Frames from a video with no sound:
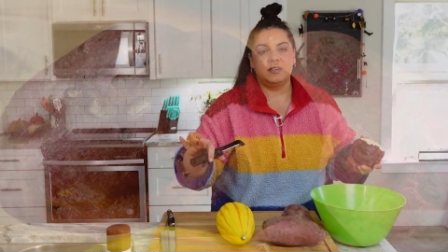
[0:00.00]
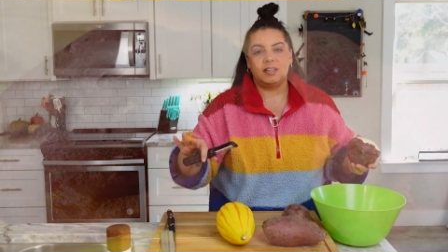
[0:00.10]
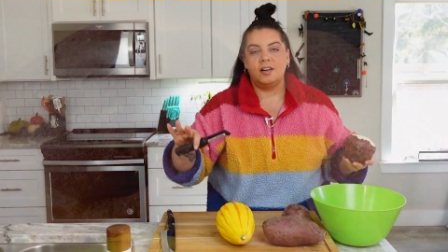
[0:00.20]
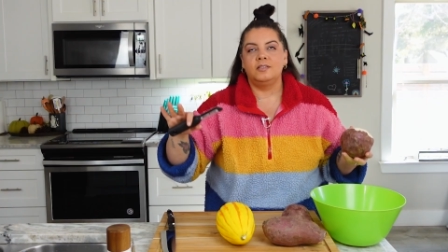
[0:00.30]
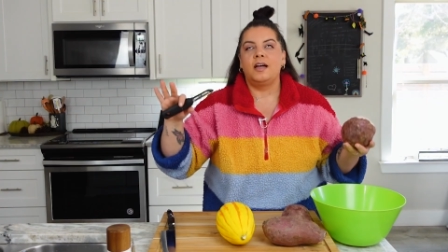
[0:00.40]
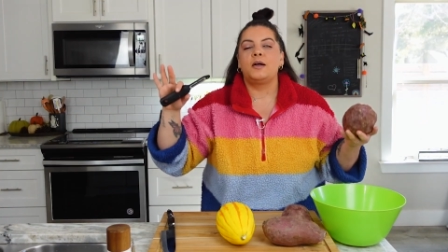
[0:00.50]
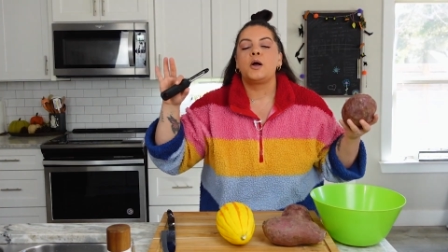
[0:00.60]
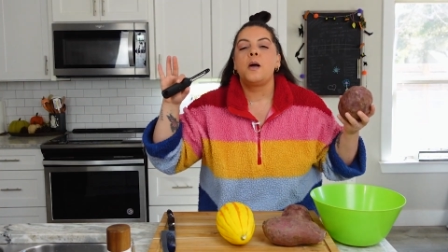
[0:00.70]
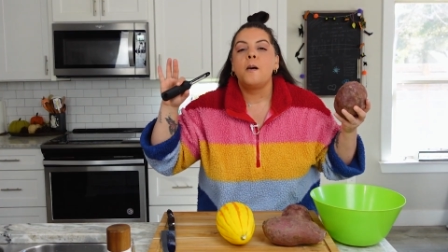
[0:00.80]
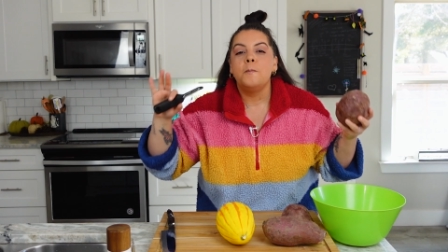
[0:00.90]
to say are like
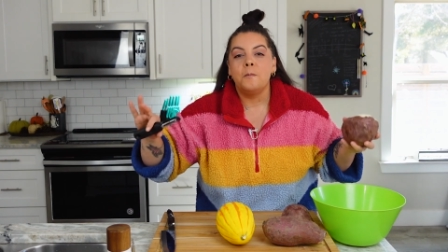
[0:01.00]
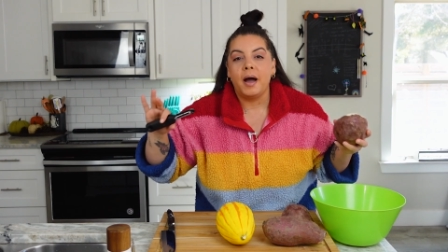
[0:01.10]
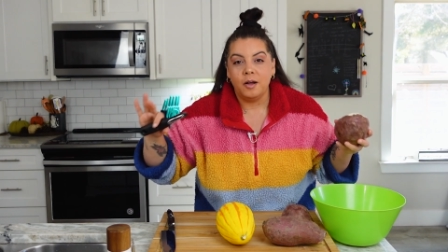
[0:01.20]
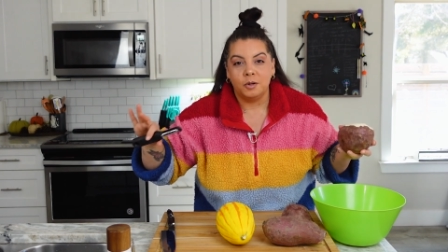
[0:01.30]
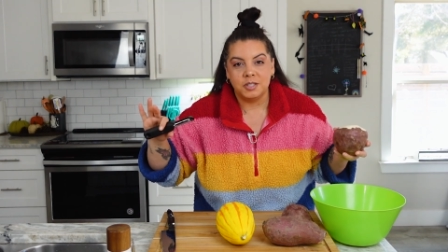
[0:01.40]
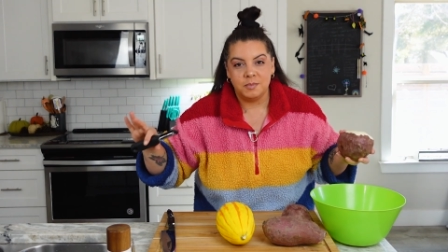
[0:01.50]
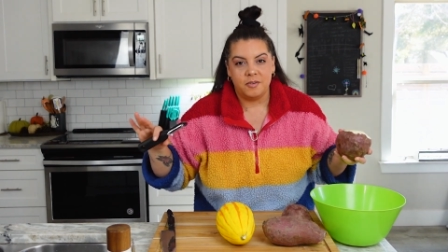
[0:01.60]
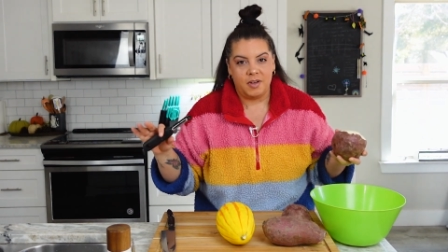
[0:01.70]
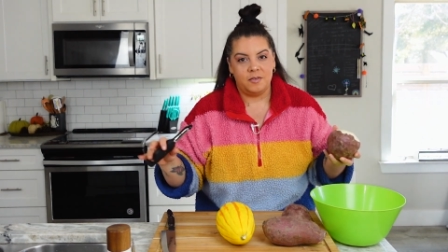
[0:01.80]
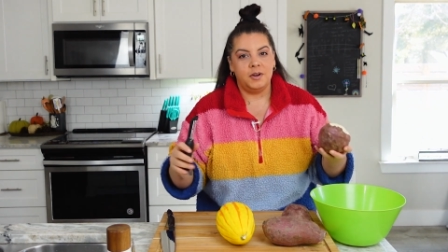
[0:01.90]
my
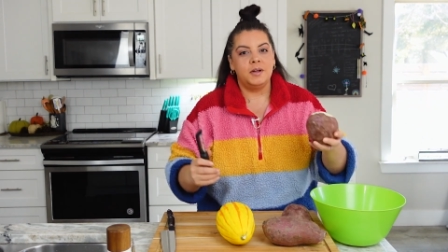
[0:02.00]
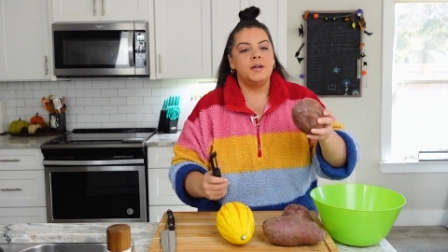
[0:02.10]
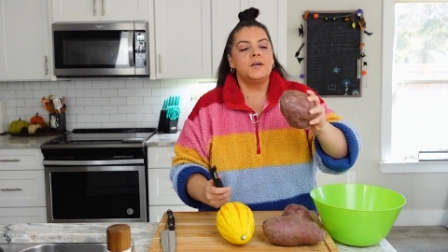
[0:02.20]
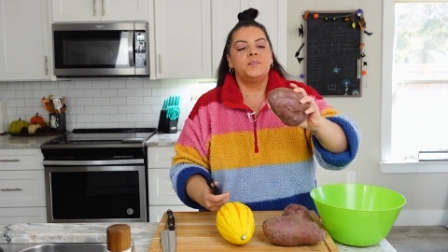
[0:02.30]
ultimate favorite.